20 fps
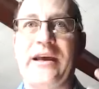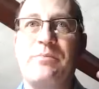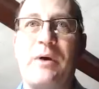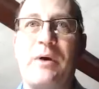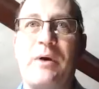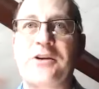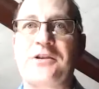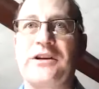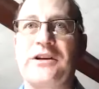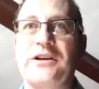
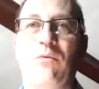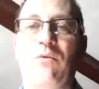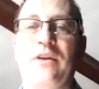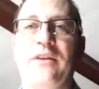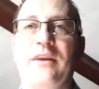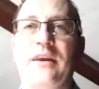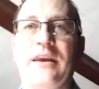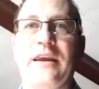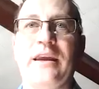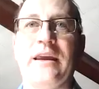especially
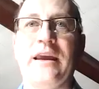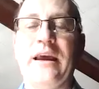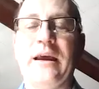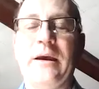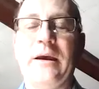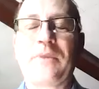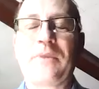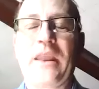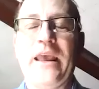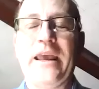with the
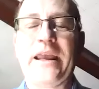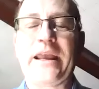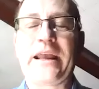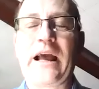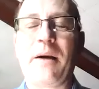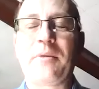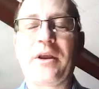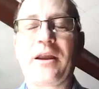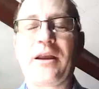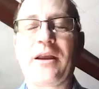
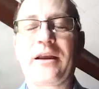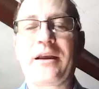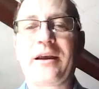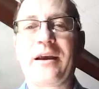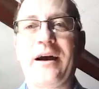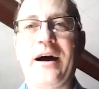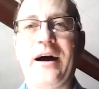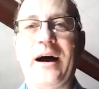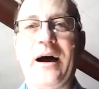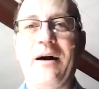incoming
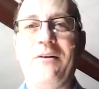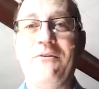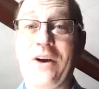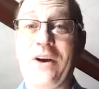uh,